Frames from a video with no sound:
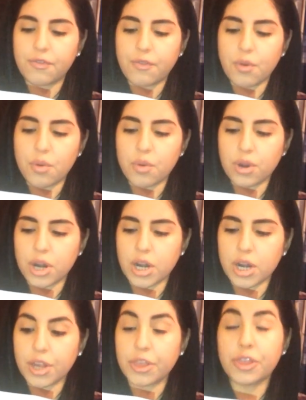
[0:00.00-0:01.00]

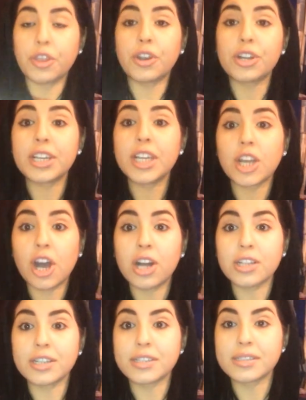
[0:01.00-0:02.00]
for thirty
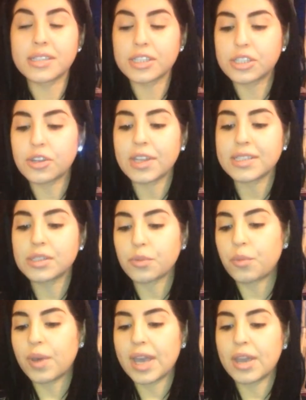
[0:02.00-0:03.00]
dollars, so that's
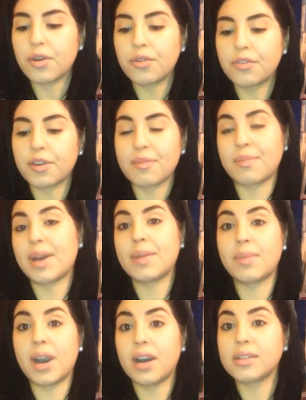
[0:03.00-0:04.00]
way over my
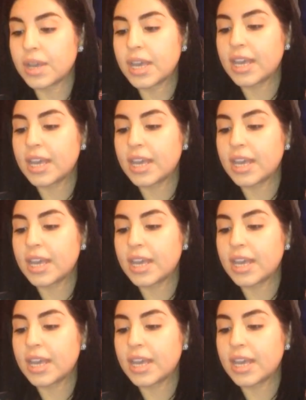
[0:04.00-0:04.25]
box.